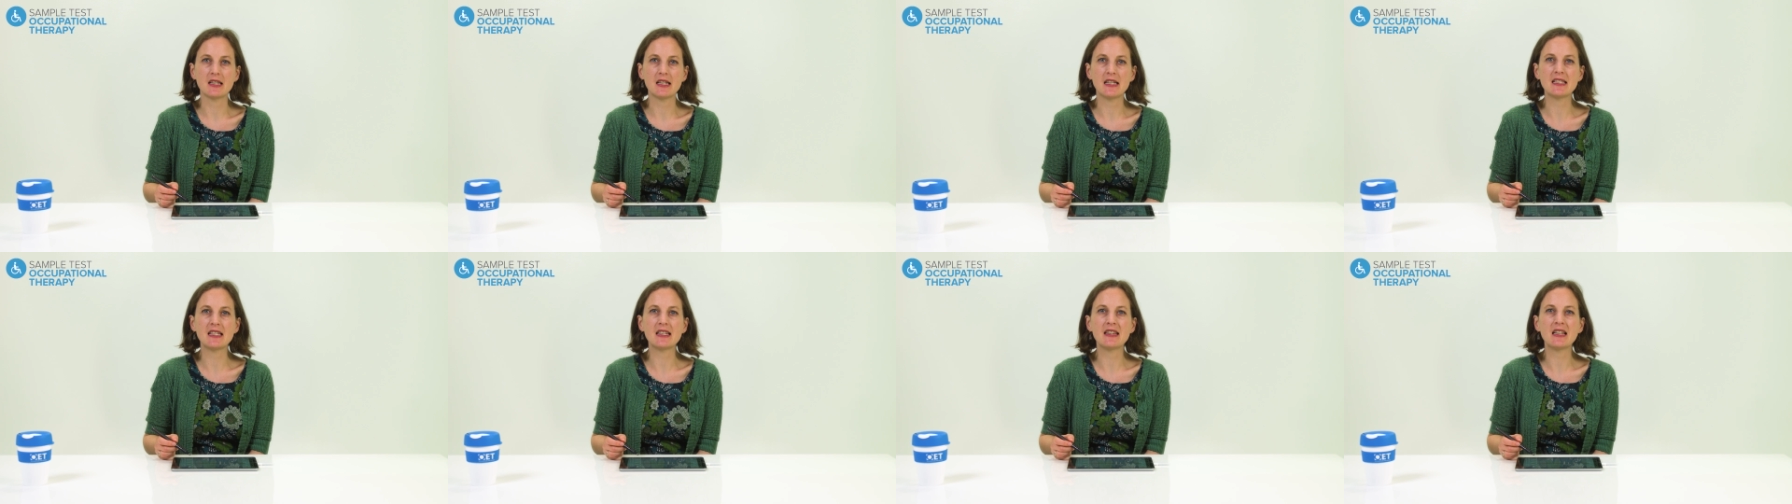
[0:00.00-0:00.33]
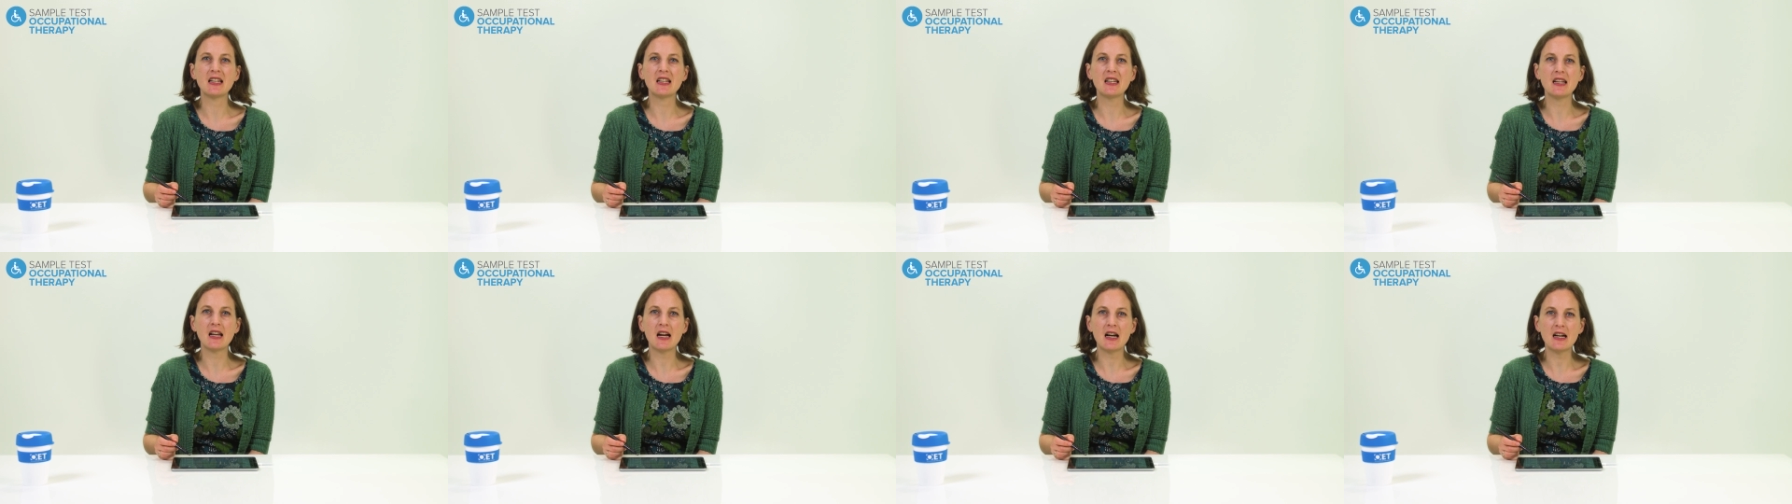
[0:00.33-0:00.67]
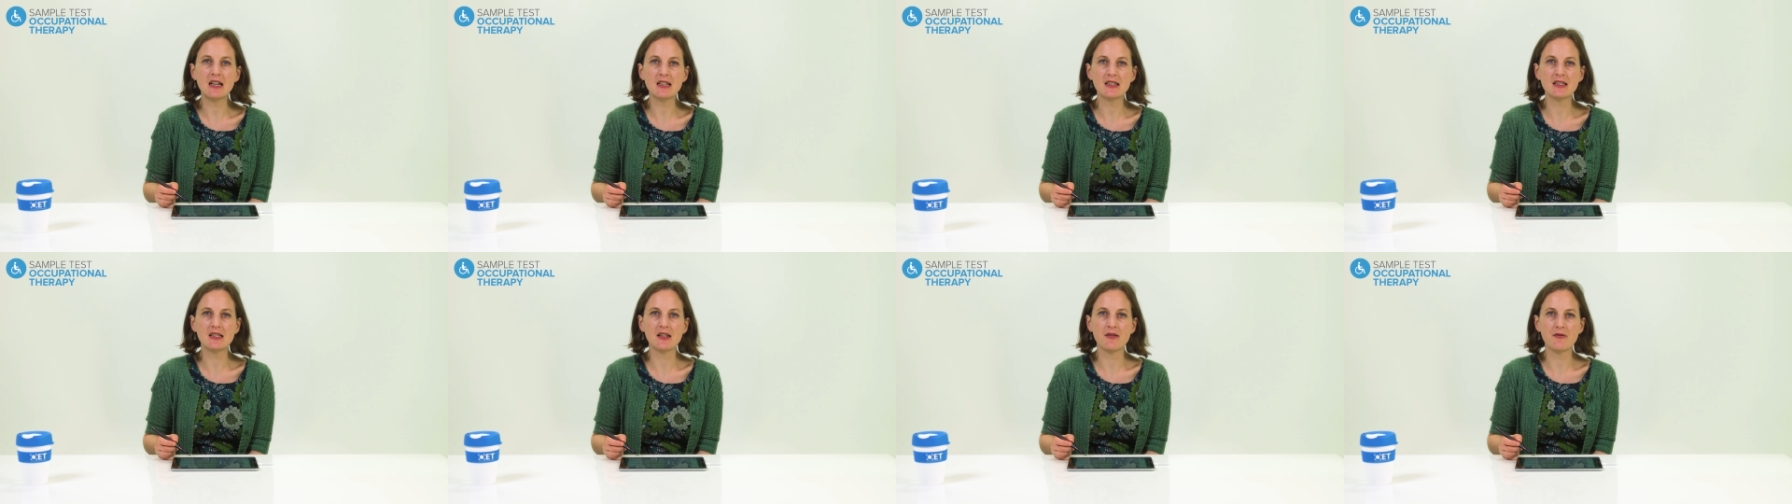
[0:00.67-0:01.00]
is in the
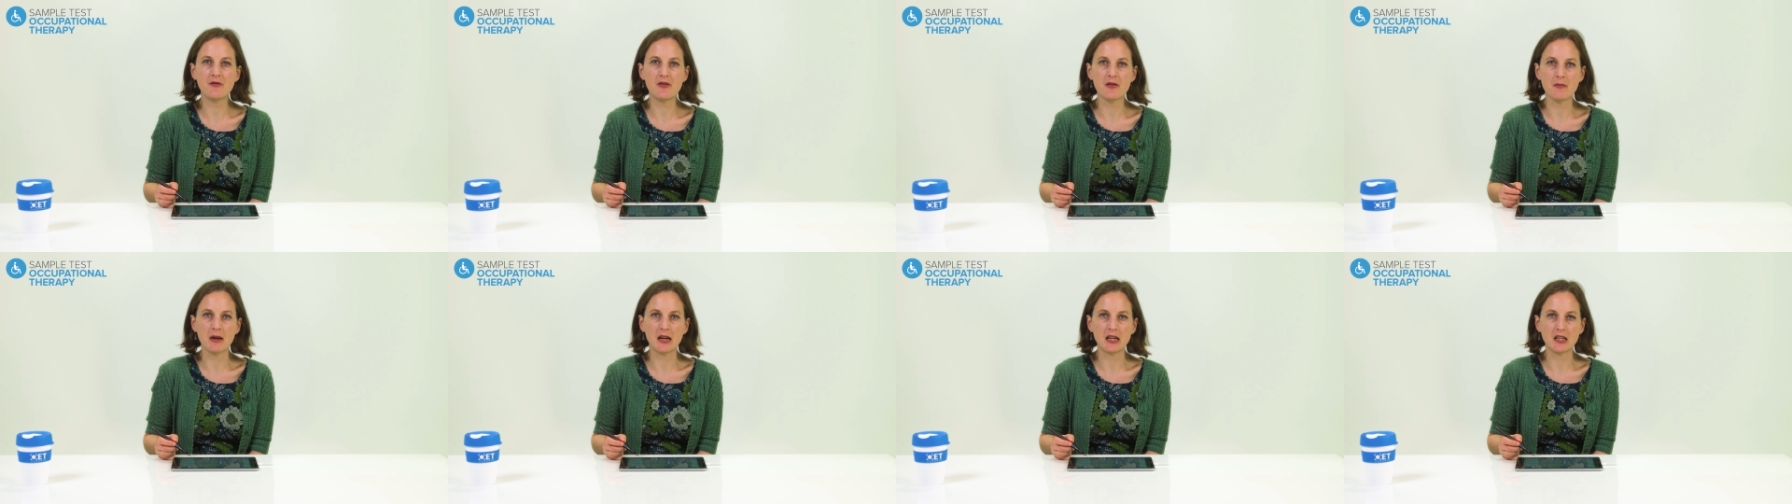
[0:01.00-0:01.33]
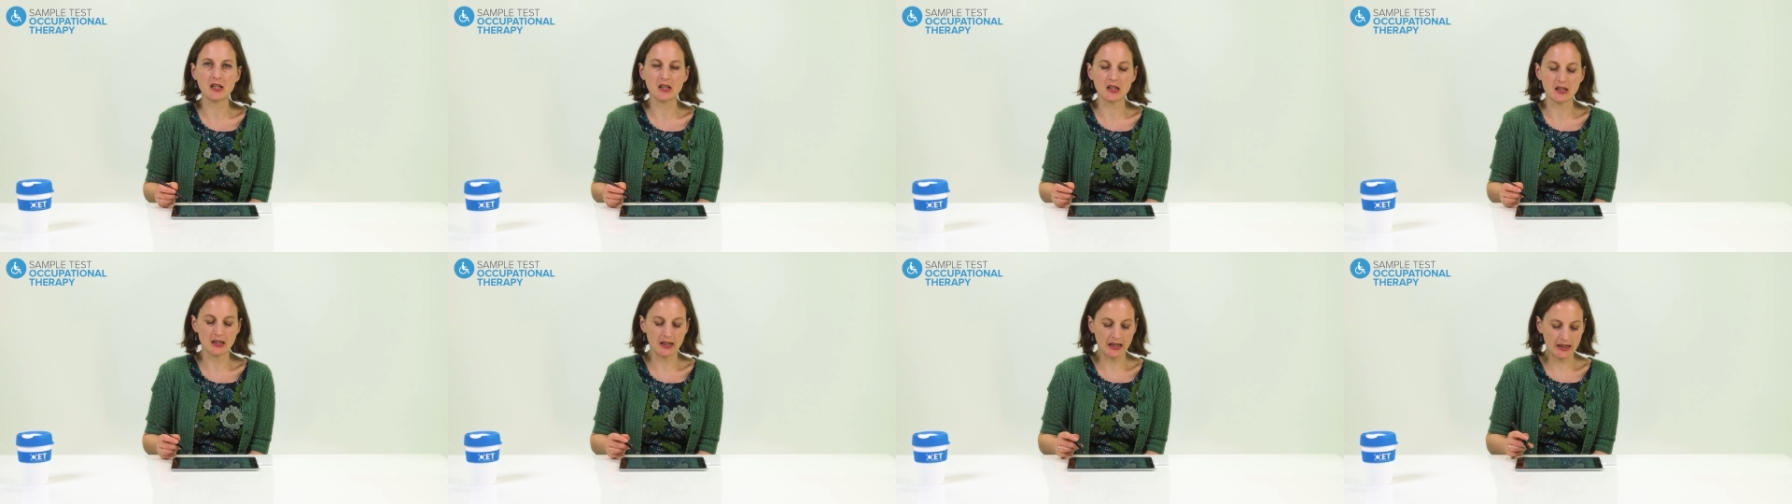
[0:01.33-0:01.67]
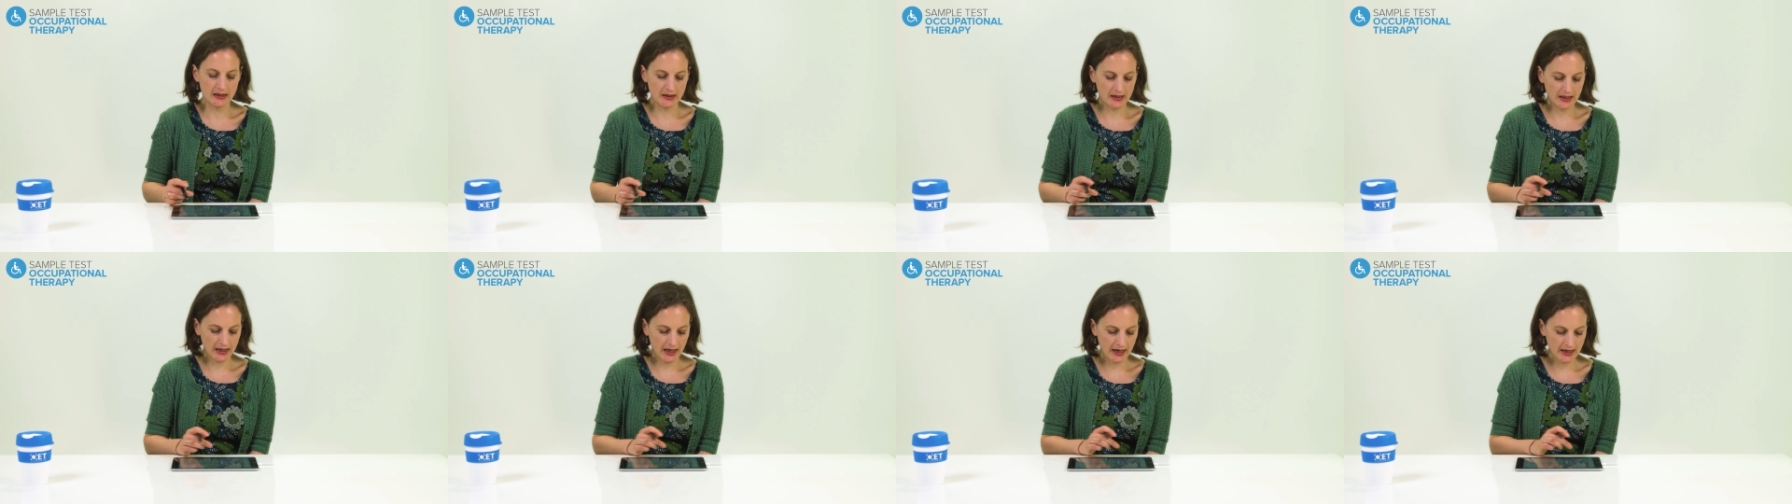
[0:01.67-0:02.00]
last information in
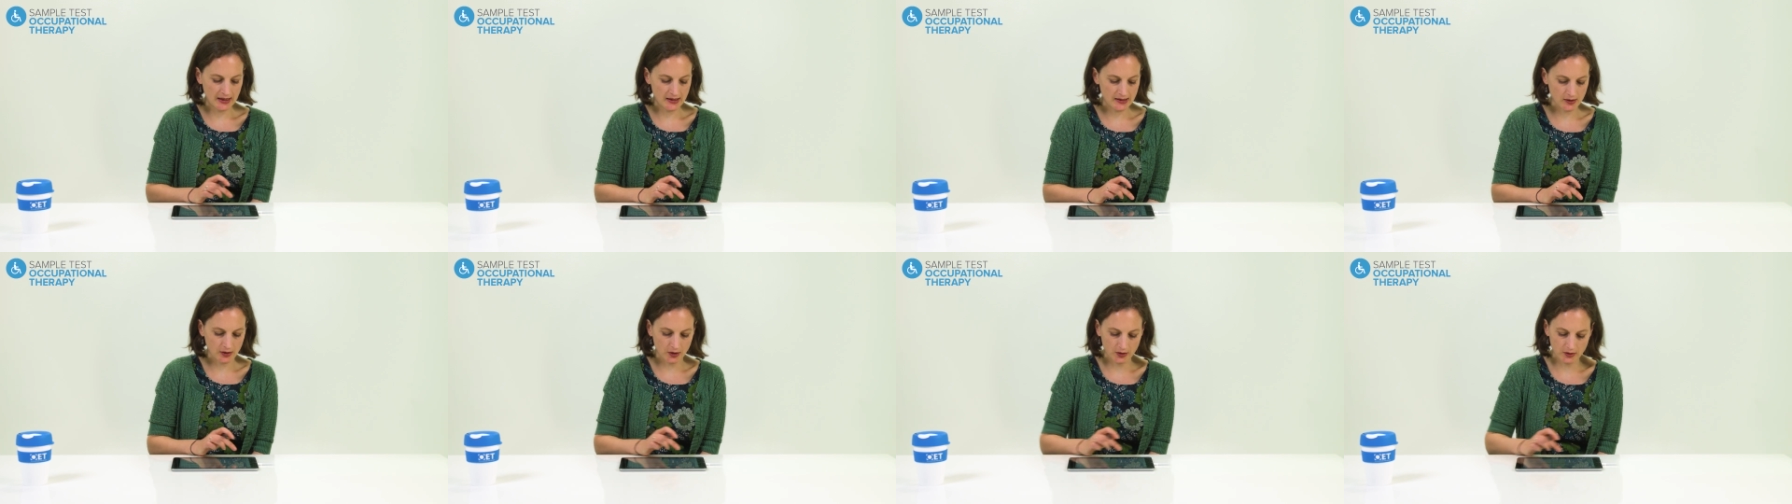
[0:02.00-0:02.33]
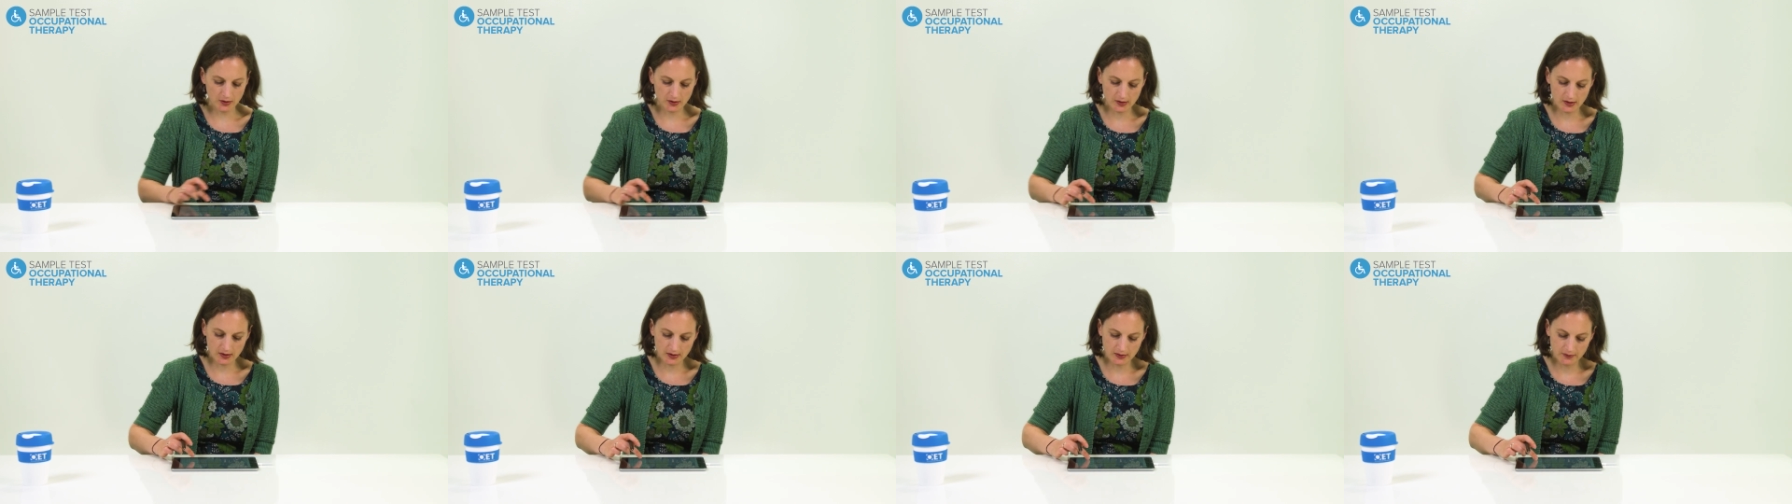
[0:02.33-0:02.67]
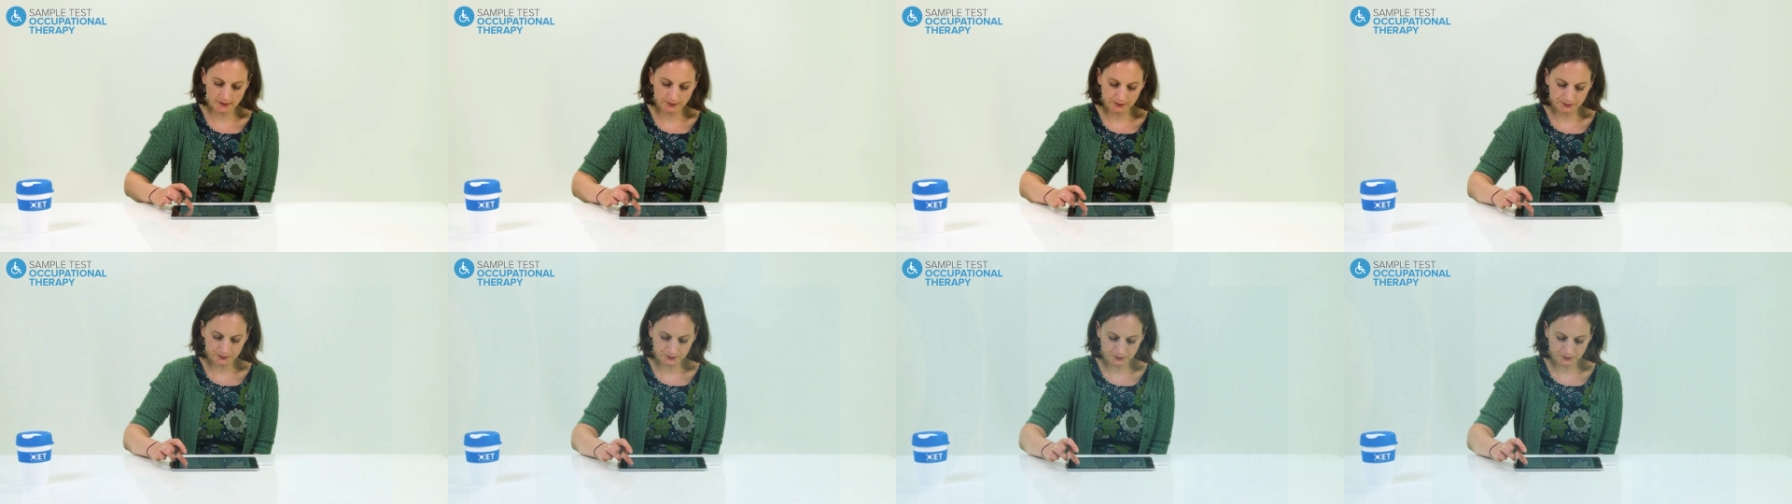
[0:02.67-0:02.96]
the case notes.